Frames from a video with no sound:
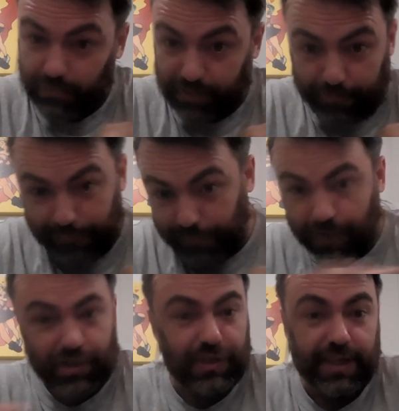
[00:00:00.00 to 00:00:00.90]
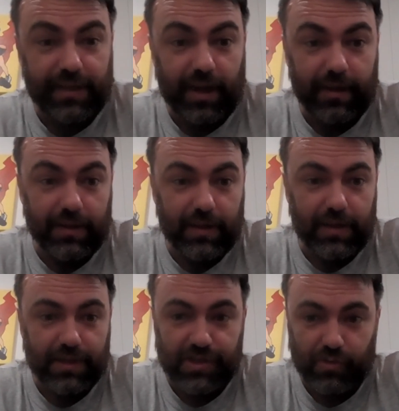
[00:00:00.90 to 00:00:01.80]
It was officially done.
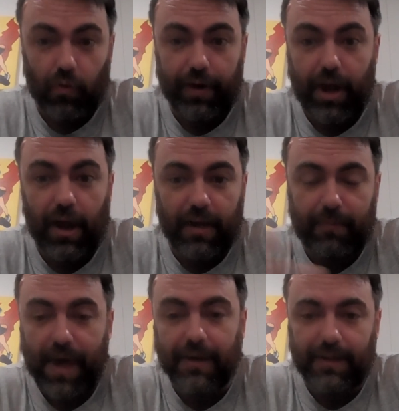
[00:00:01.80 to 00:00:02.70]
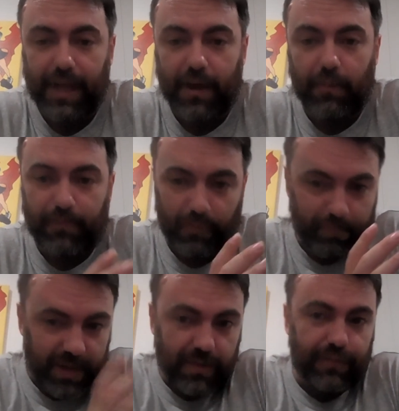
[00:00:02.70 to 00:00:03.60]
His story arc about how from
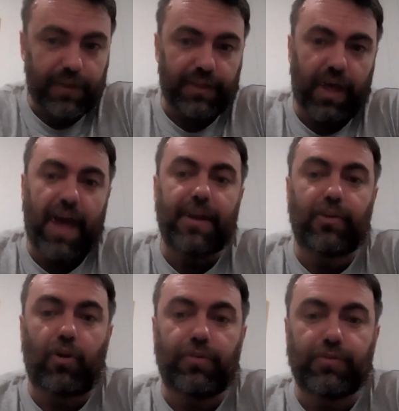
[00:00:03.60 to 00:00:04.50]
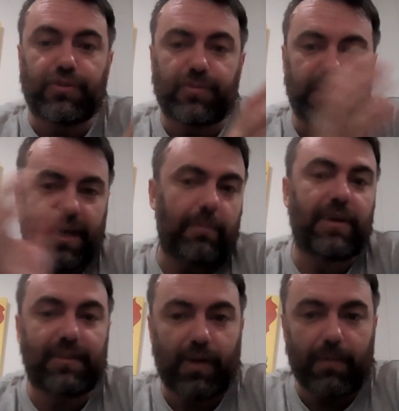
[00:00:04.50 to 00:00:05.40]
being a villain that hated Goku to
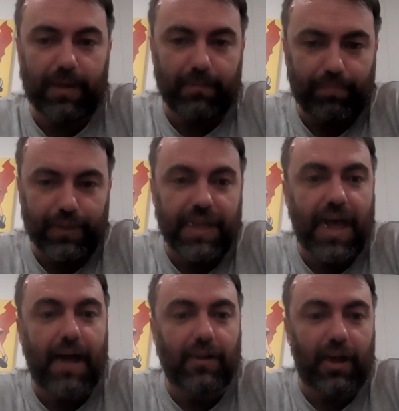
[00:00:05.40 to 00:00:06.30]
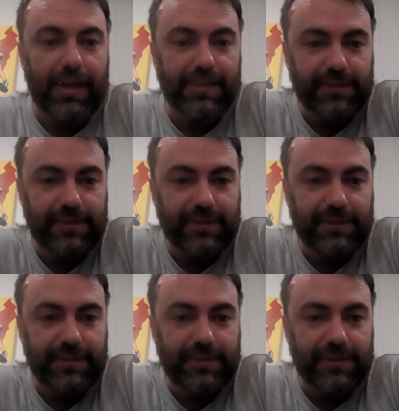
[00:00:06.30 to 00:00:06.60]
becoming a complete ally.